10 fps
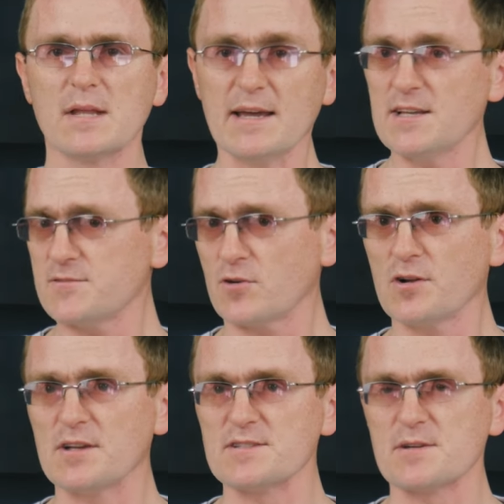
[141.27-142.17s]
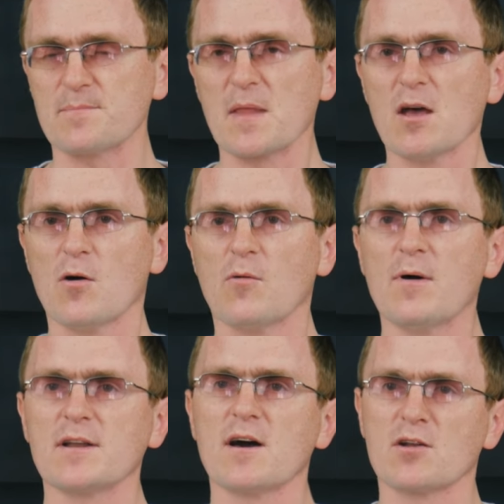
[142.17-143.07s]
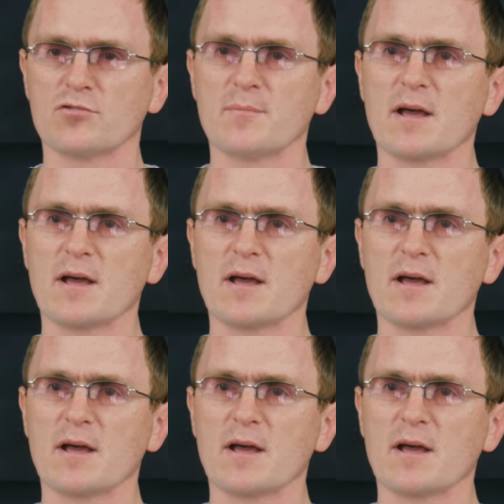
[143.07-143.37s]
It's very easy. 100